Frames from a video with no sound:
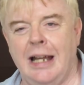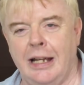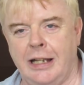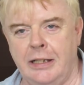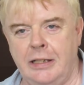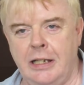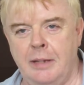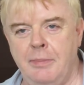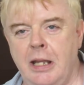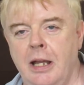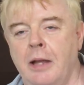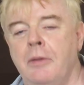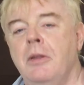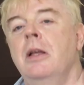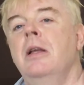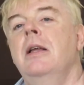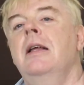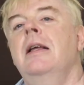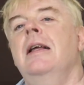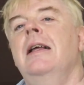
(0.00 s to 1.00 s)
academia
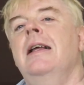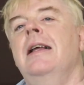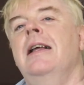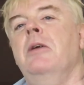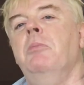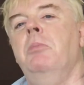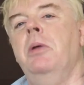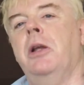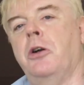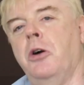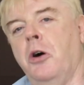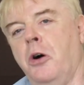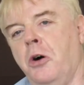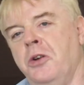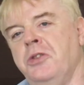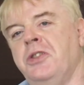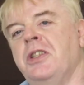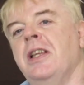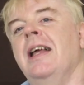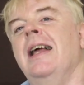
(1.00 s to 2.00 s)

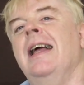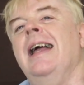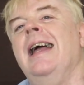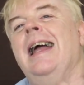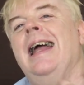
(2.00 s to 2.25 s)
because